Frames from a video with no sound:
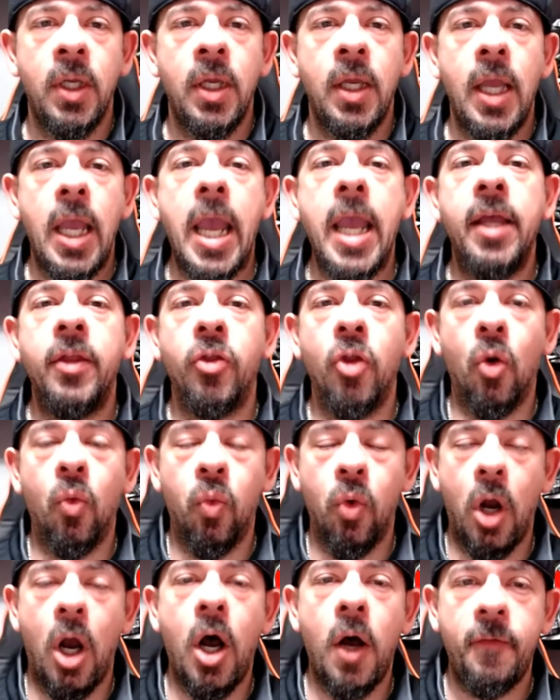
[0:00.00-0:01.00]
and the
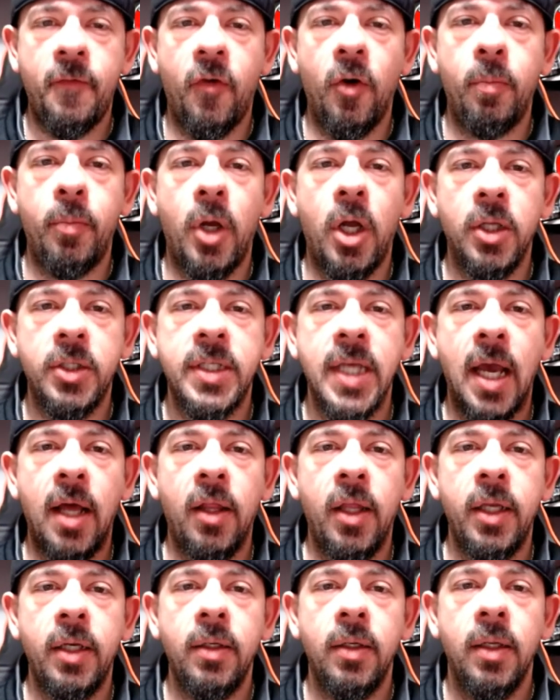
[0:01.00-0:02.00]
raw football
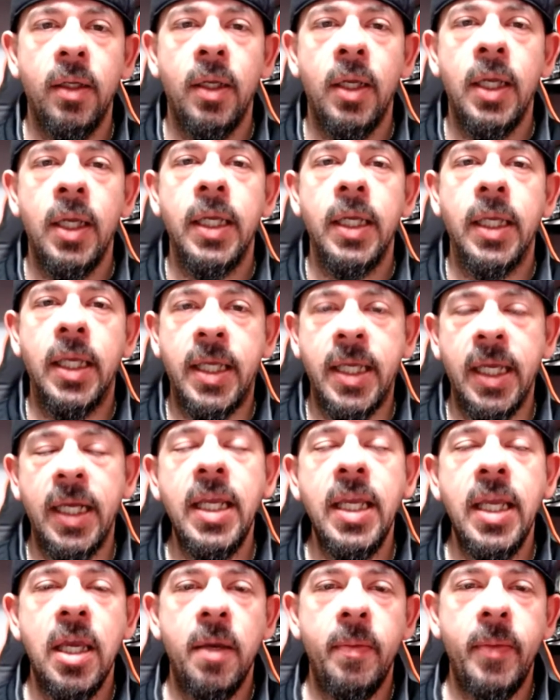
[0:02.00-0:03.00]
talent, getting
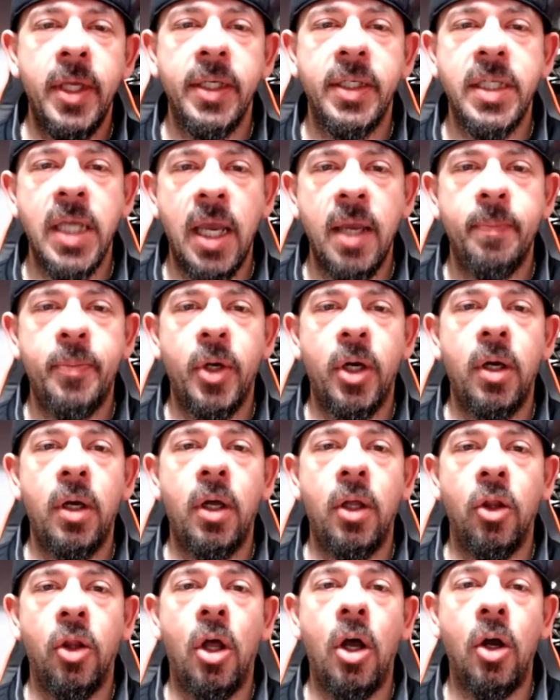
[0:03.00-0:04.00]
him in Tampa
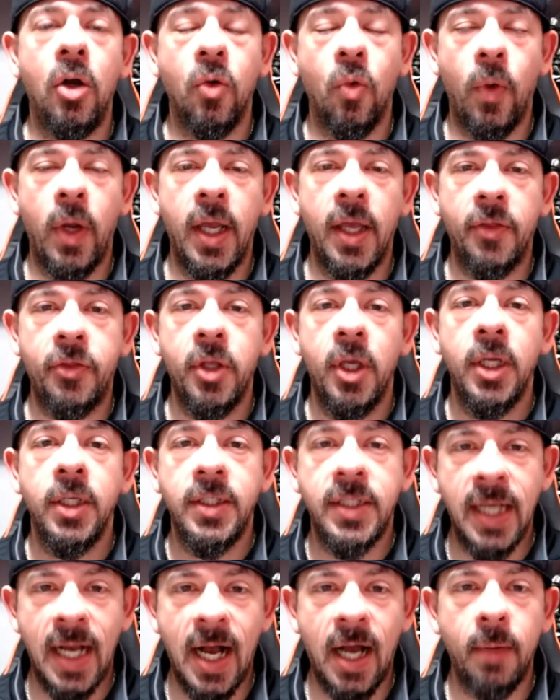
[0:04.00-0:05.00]
along with
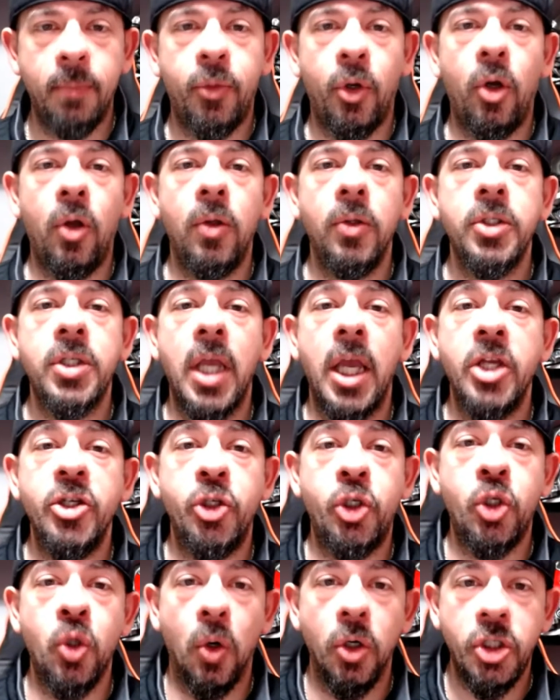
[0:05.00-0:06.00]
Todd Bowles and
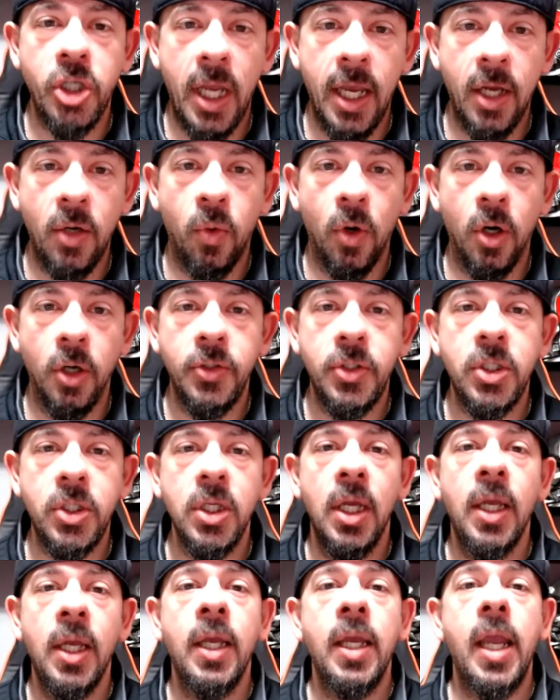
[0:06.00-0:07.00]
George Edwards,
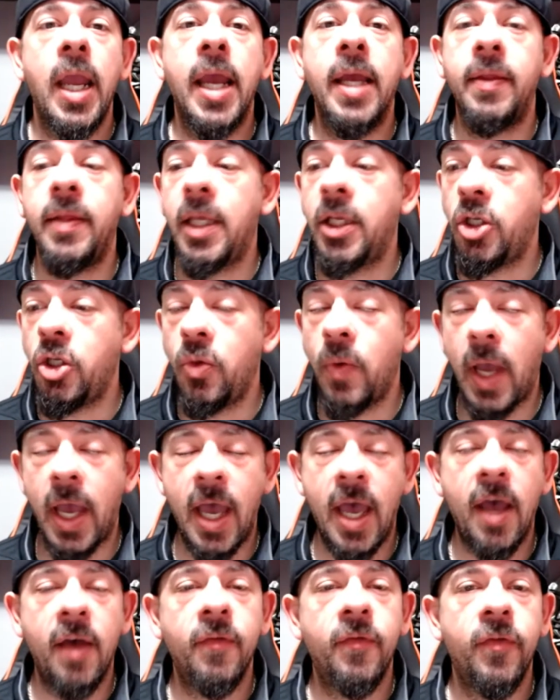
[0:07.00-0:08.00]
and then you
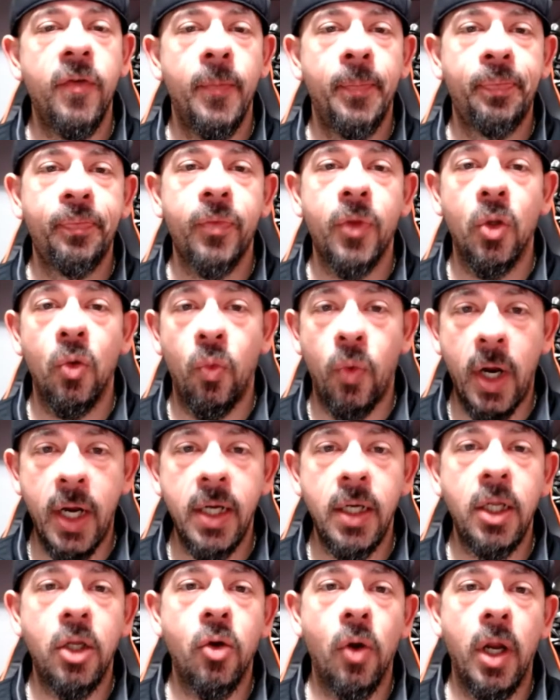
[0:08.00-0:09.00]
have Randy
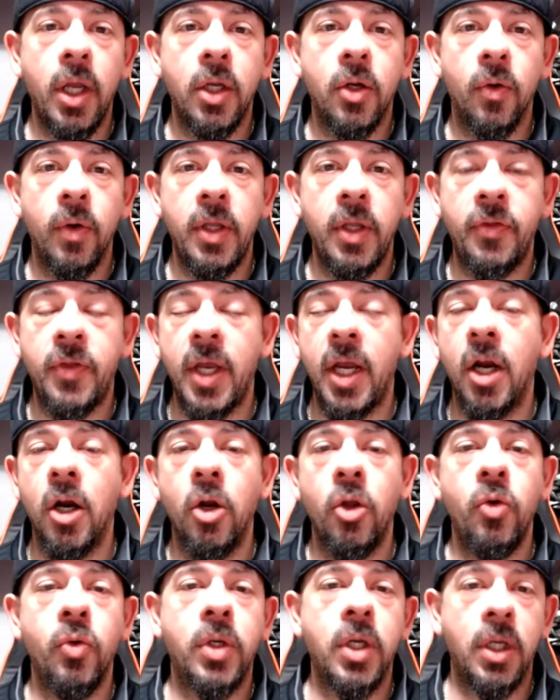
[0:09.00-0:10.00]
Gregory there who
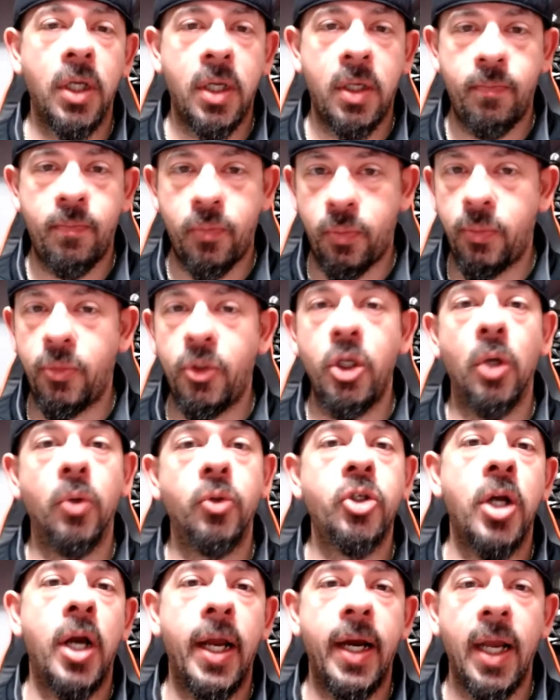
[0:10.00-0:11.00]
can, you know,
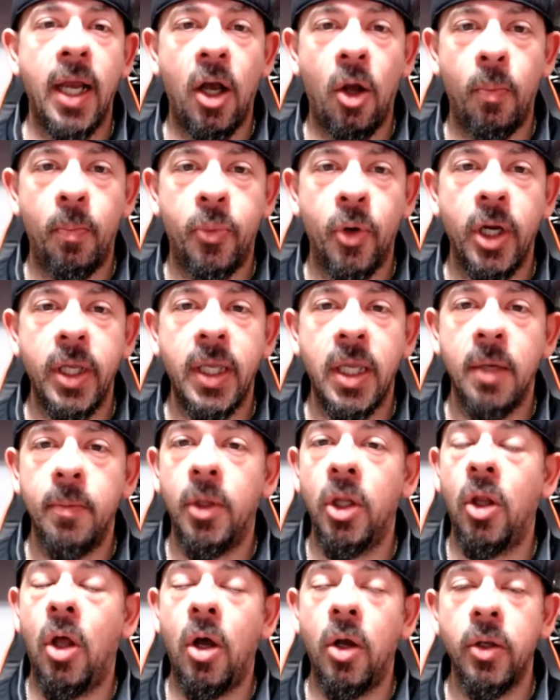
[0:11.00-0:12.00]
try to help bring him
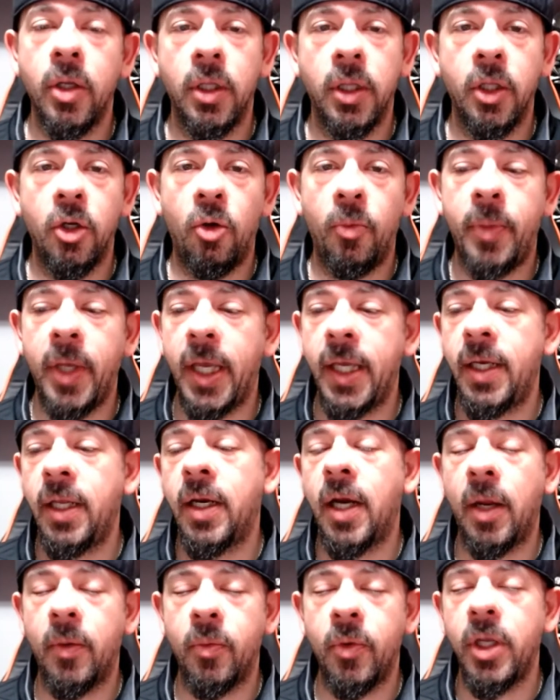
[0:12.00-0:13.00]
along a little bit. And I
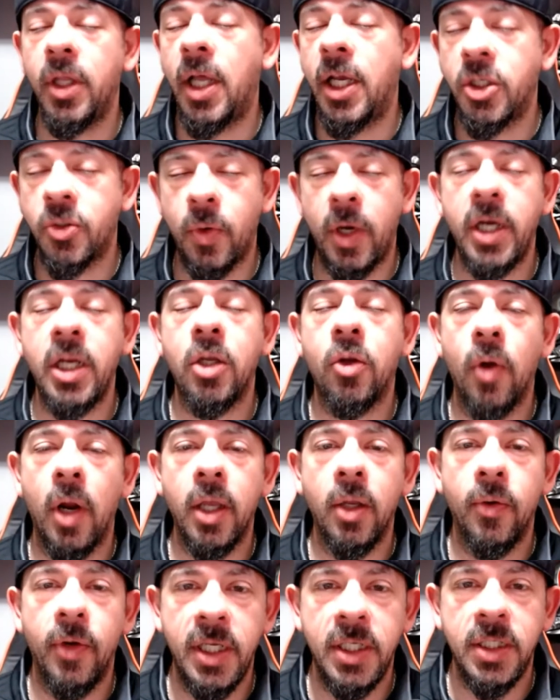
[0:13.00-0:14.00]
realize Randy
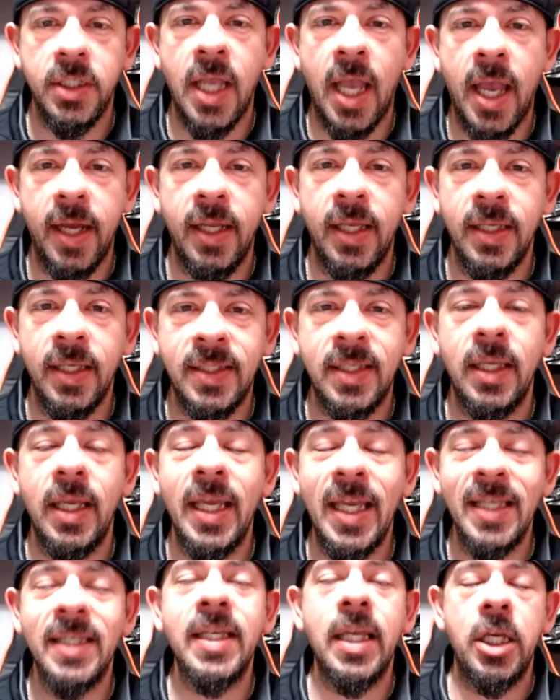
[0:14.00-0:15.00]
Gregory has had his
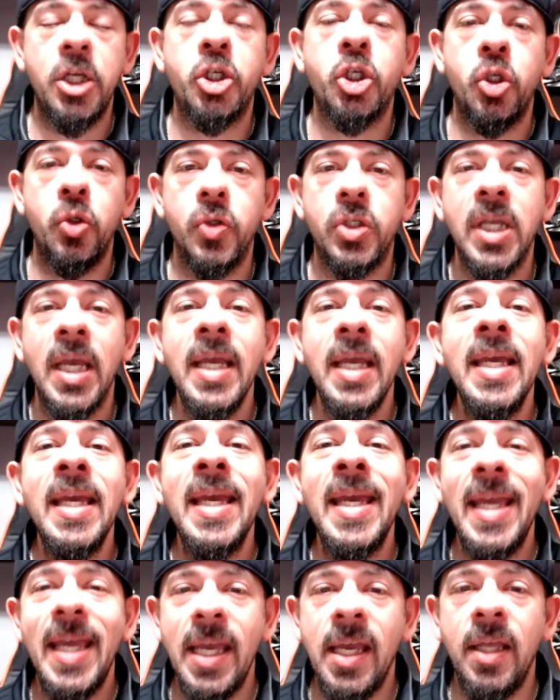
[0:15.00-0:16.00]
issues
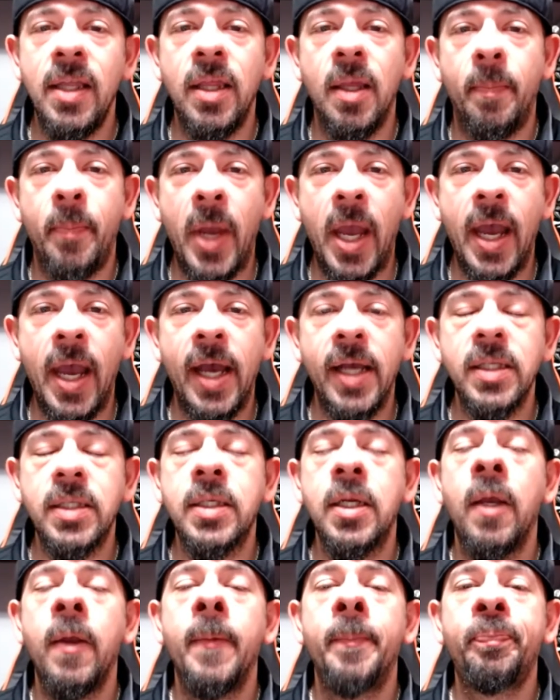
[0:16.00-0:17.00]
in the past,
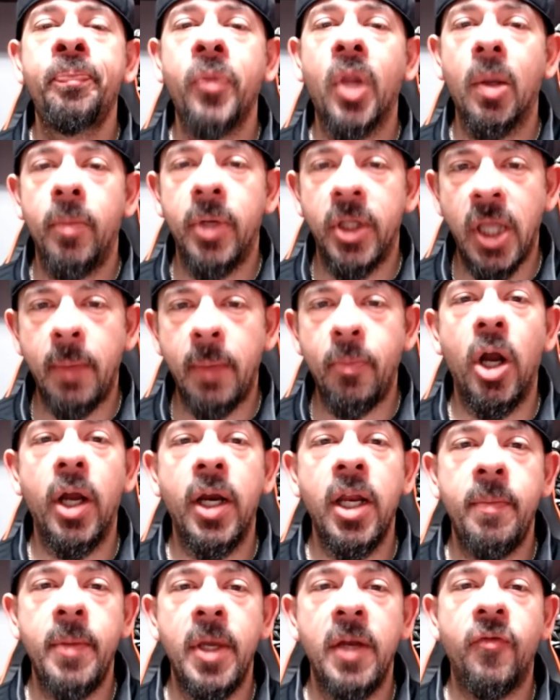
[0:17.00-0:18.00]
but they brought him
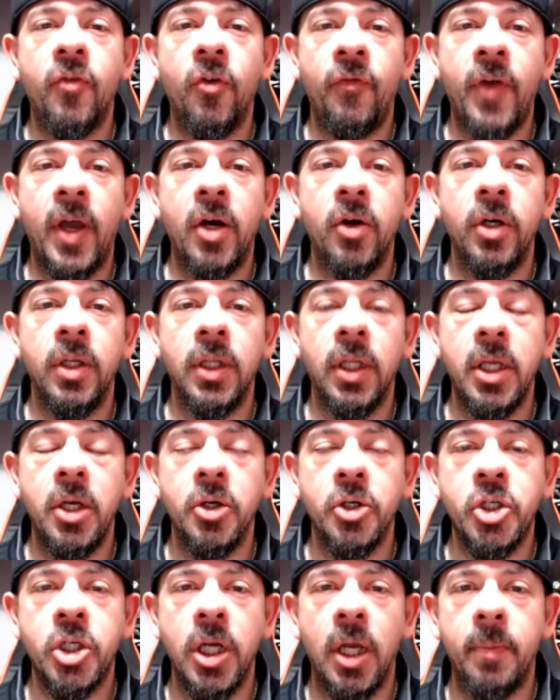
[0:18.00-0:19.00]
in for veteran
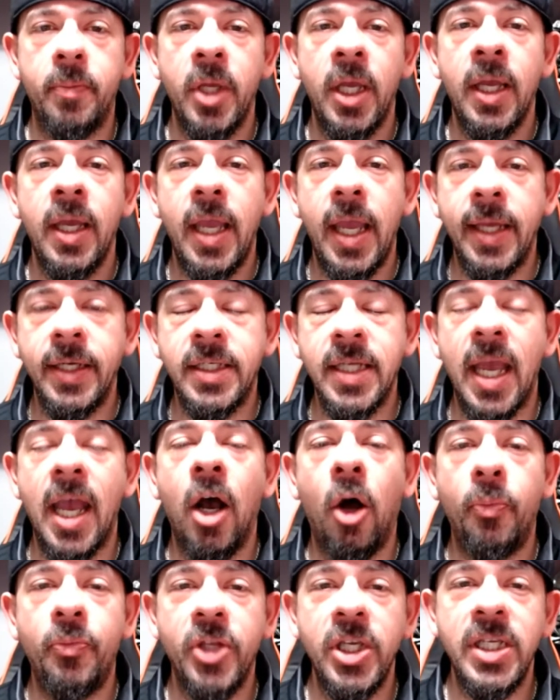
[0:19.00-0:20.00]
leadership and to
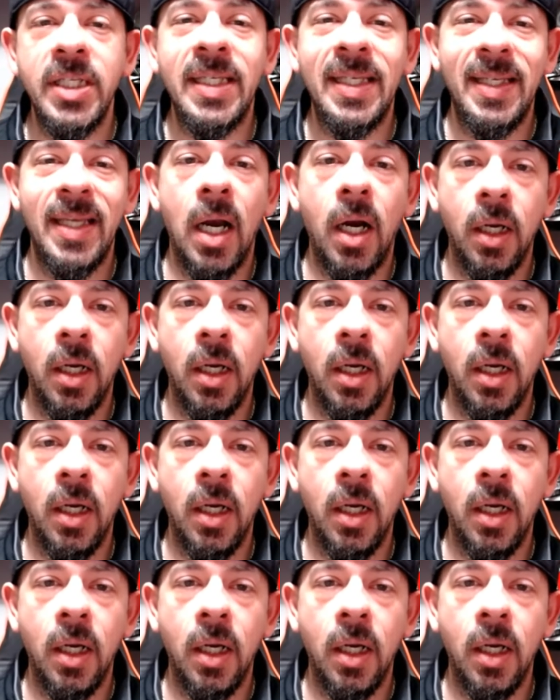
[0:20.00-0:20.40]
help these young